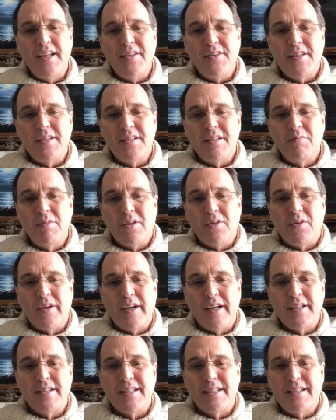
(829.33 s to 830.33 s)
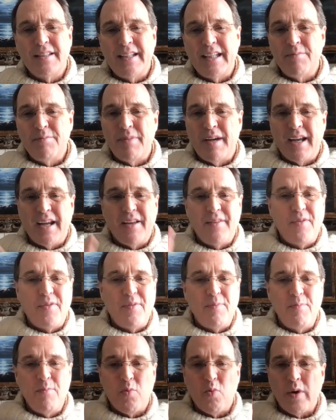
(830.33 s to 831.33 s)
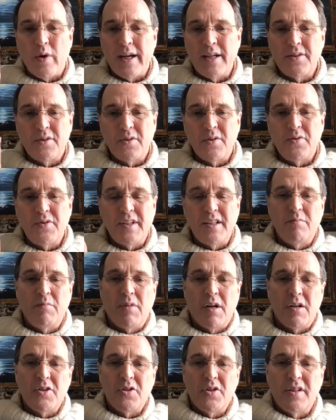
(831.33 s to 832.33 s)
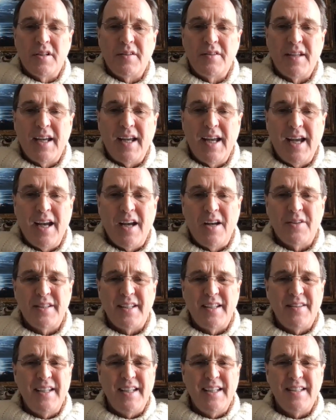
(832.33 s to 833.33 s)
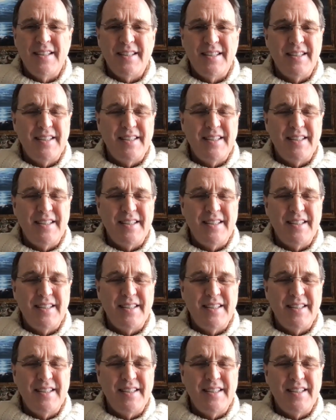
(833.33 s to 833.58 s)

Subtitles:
I think the Democrats lead by a razor thin margin in the House.